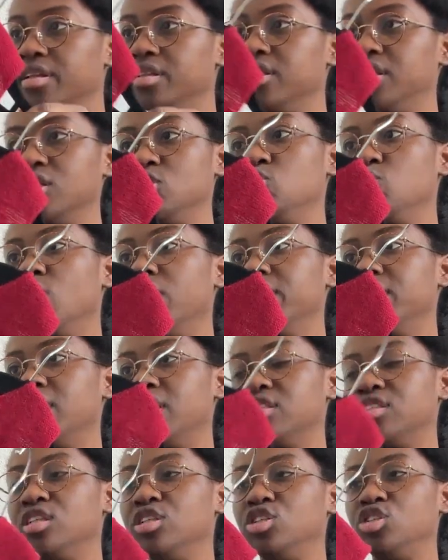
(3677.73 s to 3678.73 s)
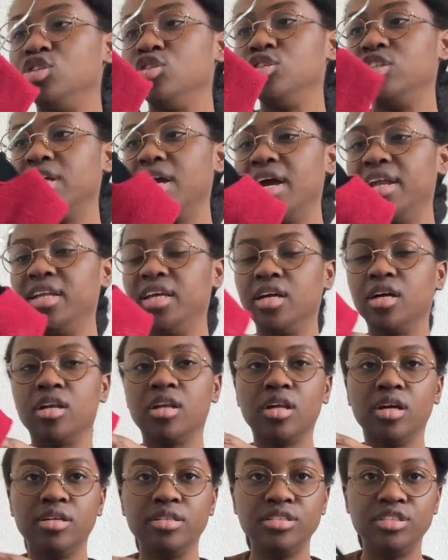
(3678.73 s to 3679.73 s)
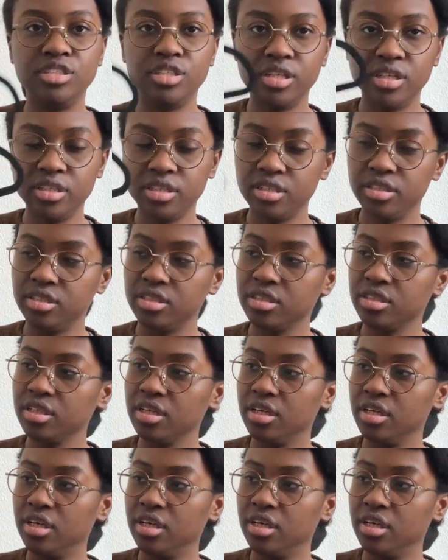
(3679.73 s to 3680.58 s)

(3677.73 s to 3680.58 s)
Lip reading: This one doesn't use any closures.